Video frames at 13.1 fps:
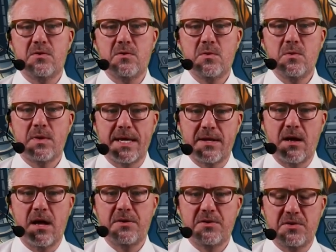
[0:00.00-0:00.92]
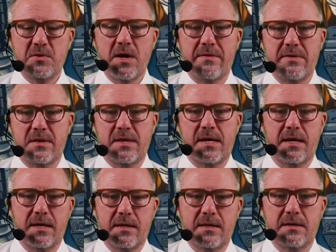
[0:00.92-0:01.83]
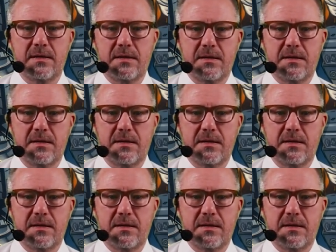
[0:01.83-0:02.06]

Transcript: You cannot do everything.